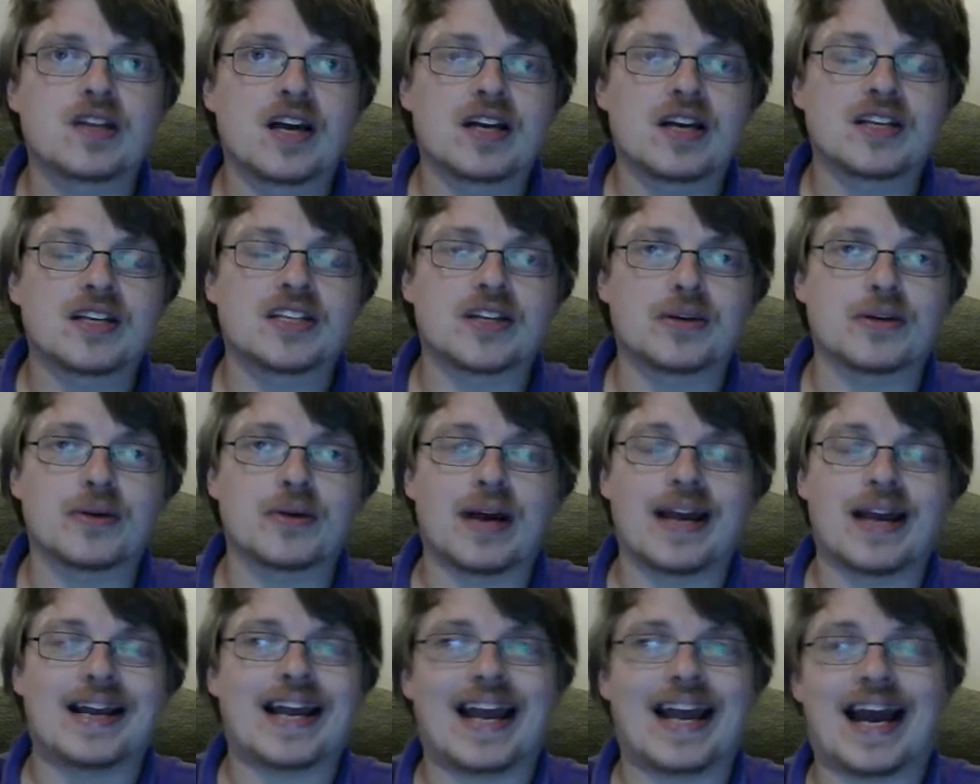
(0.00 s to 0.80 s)

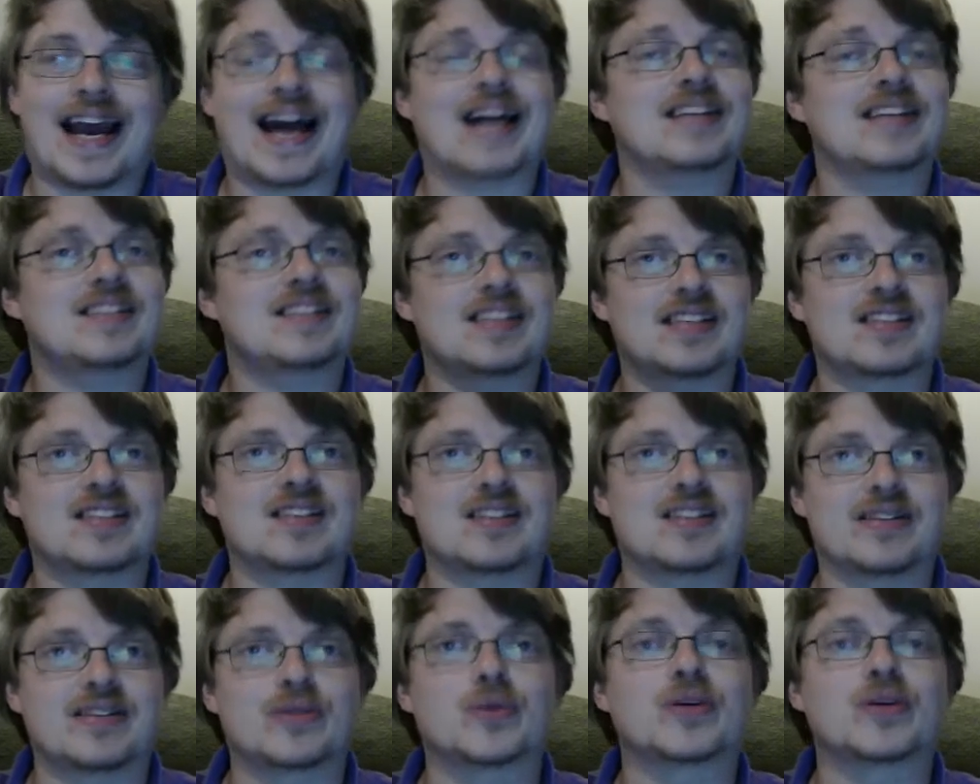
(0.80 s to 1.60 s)
It has
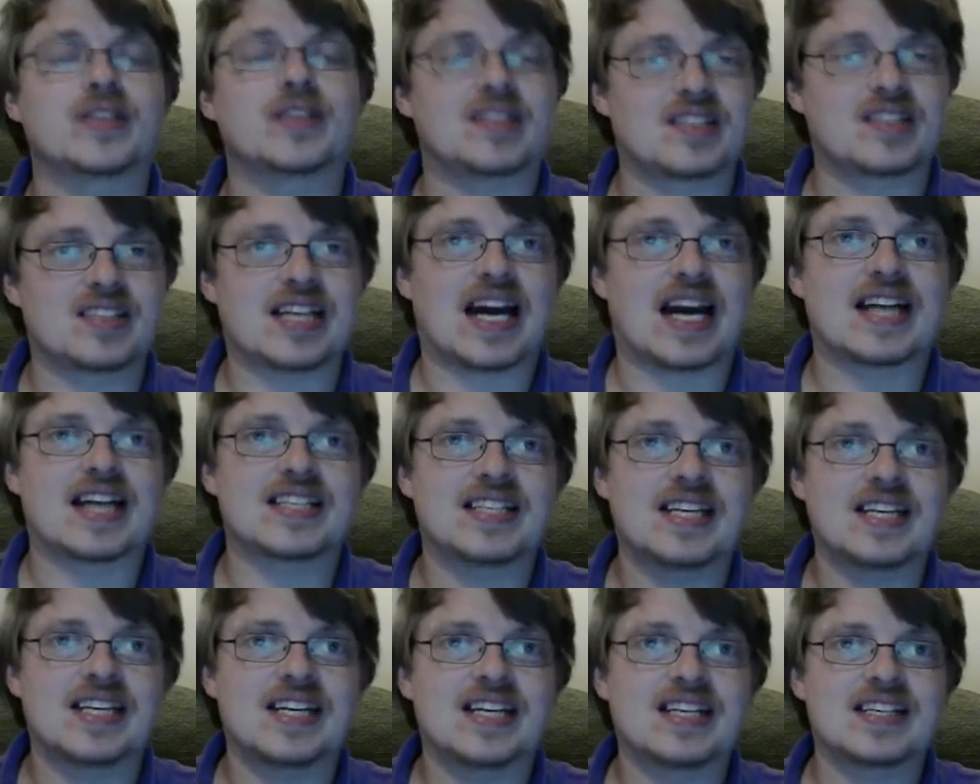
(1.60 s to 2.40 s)
all its
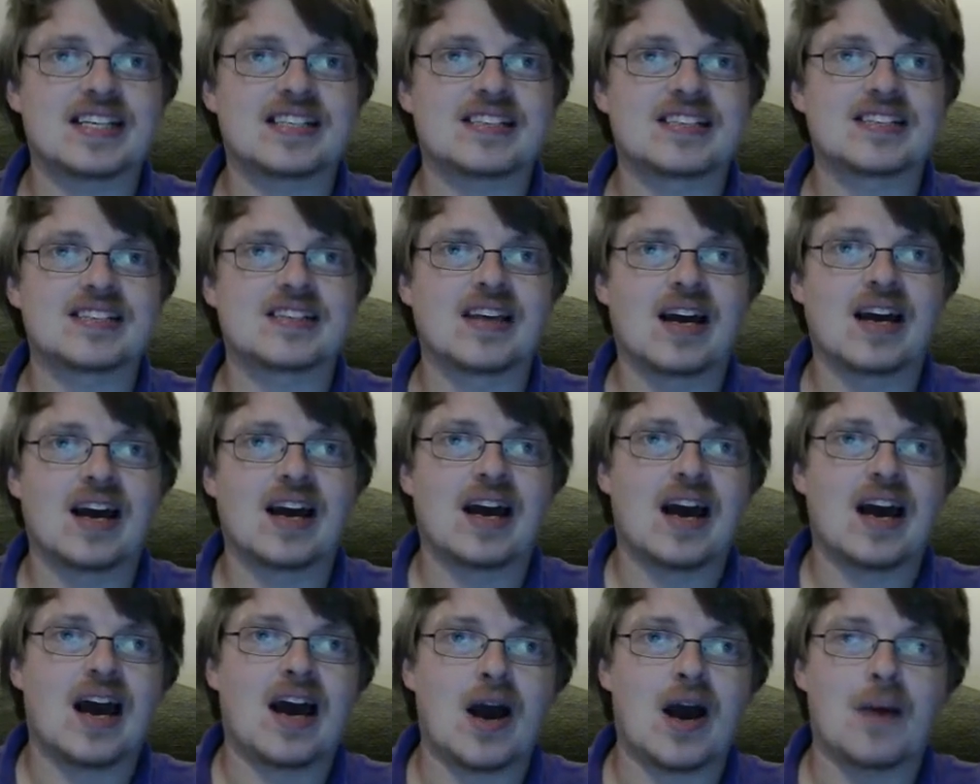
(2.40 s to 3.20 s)
satires
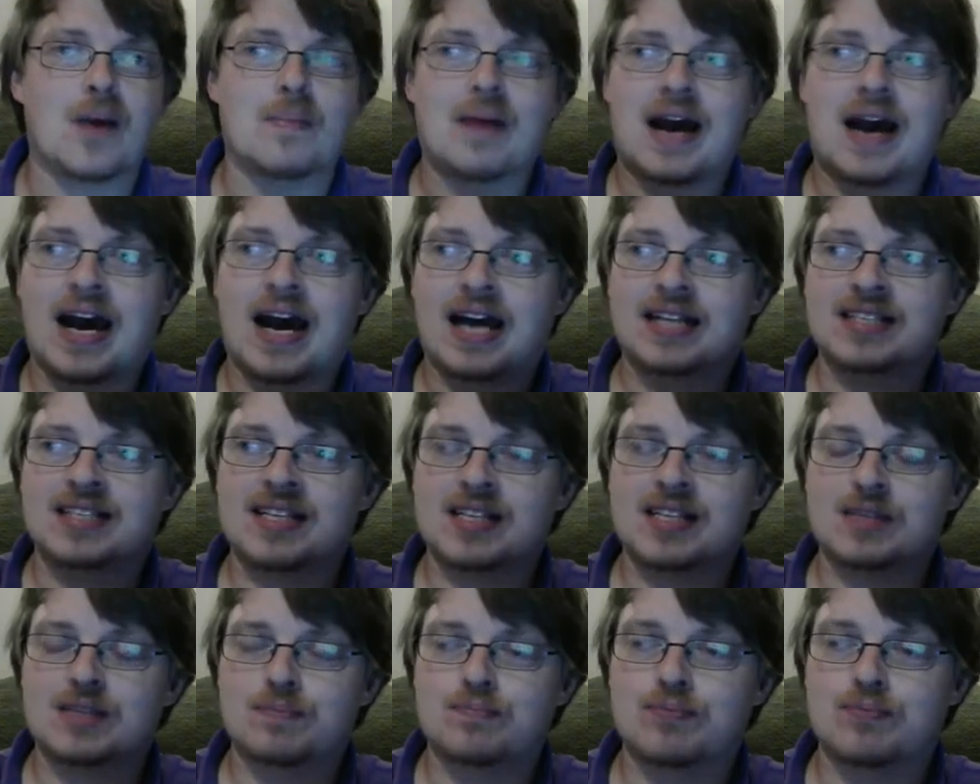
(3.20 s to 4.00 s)
and
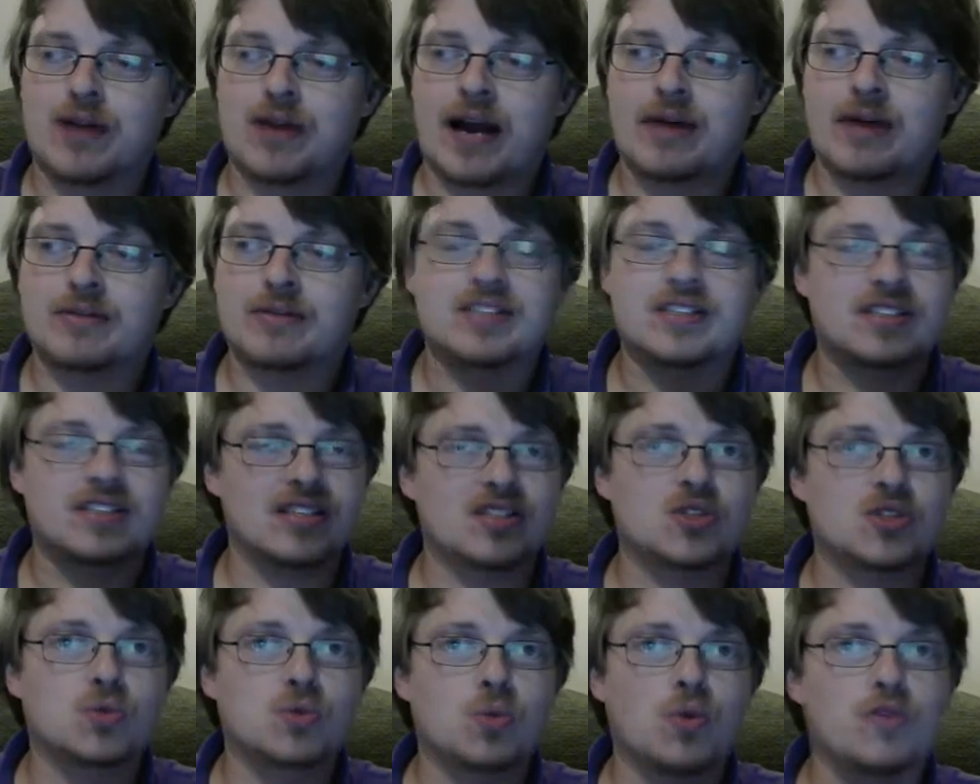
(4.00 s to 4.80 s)
its brownies and its
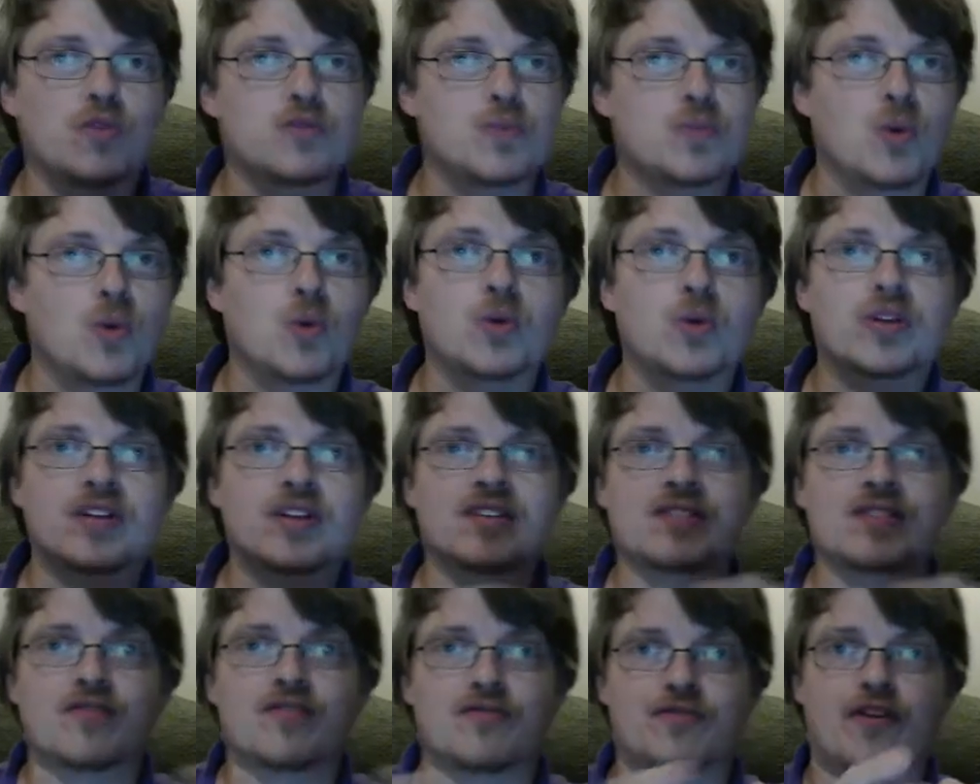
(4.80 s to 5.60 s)
dwarves, but all in this
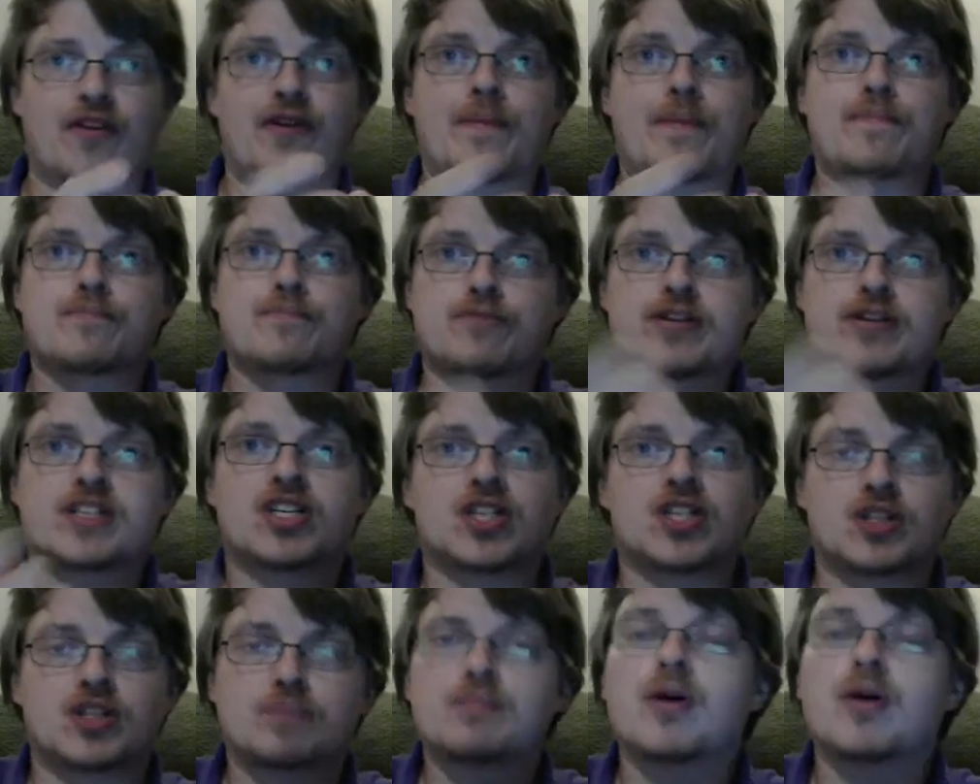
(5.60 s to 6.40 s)
very
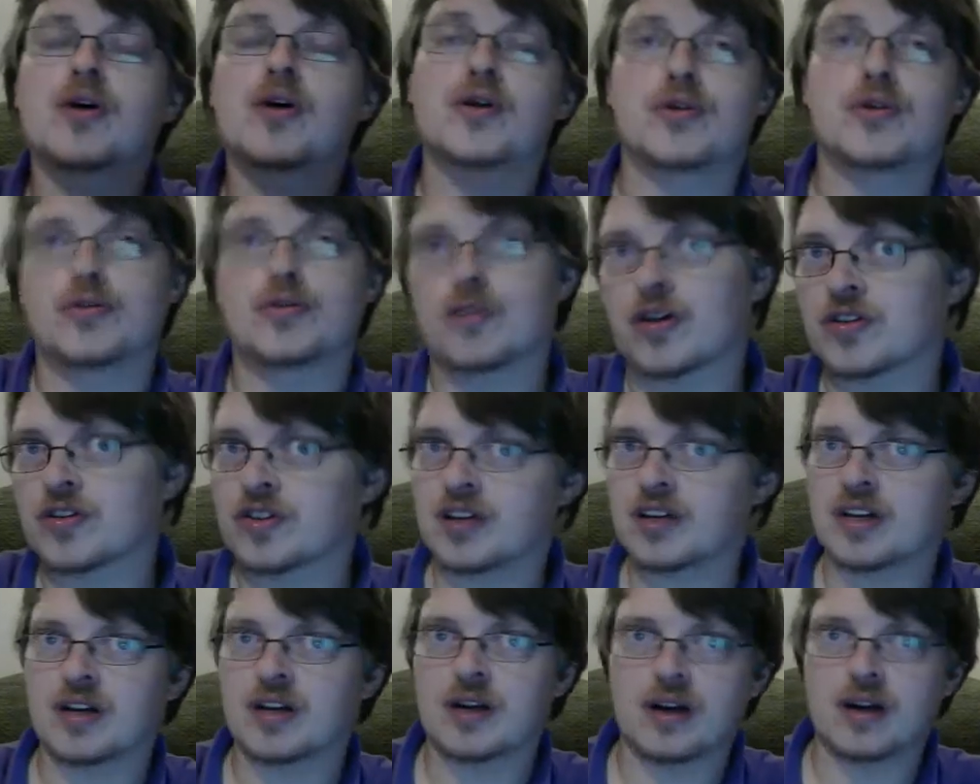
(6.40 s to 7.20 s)
British mode rather
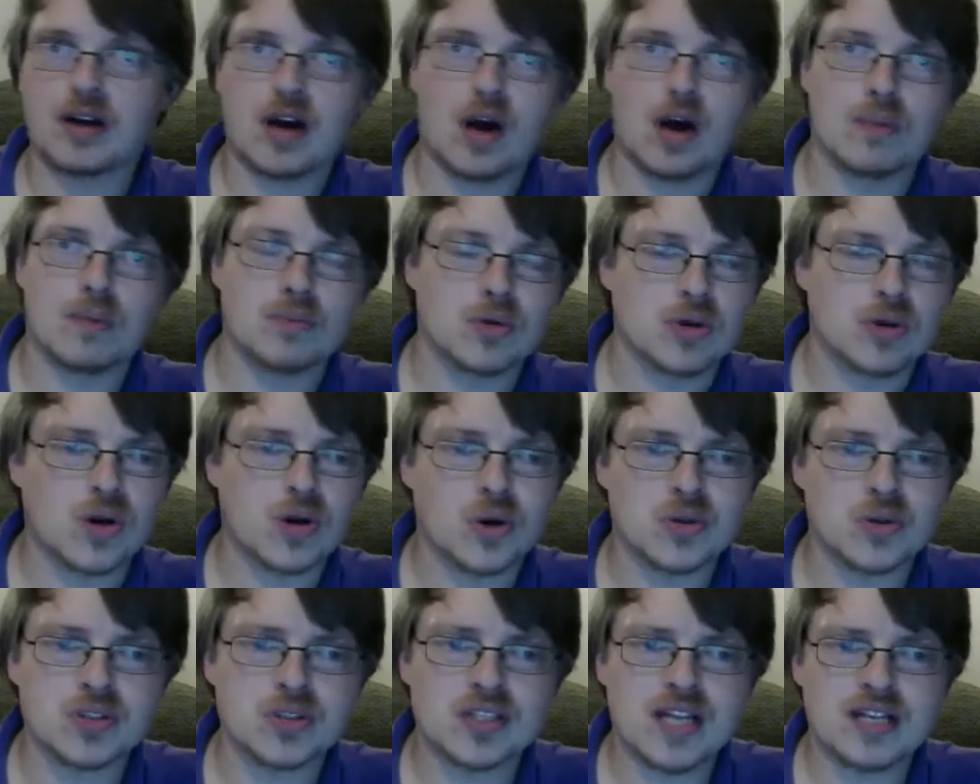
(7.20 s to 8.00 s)
than in a more
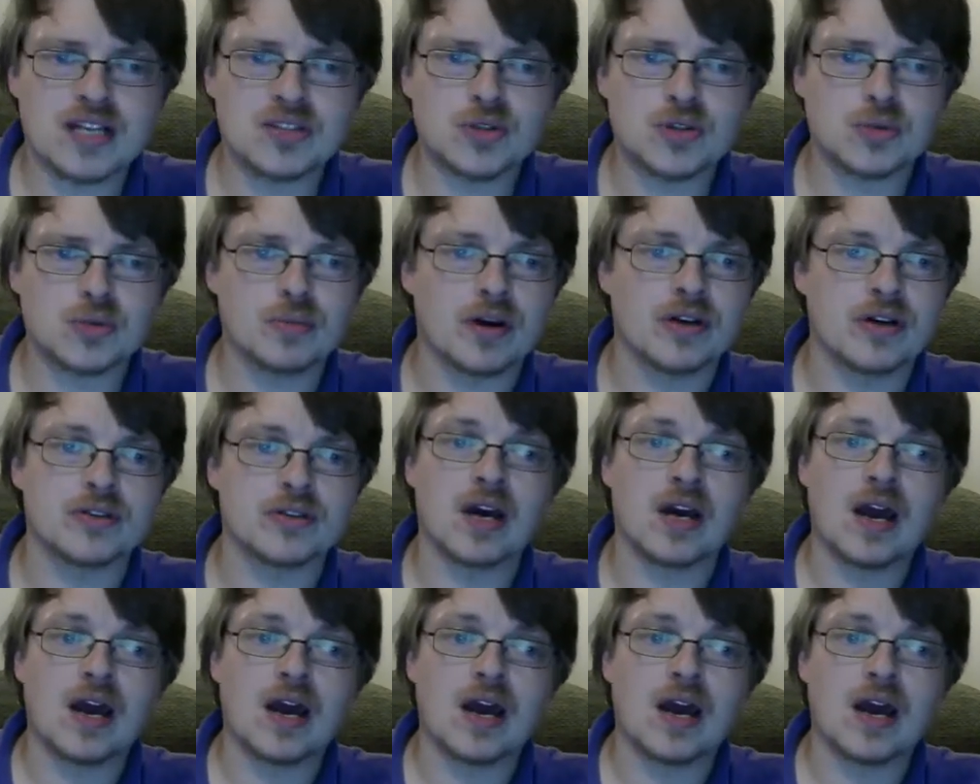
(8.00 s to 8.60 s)
continental mode.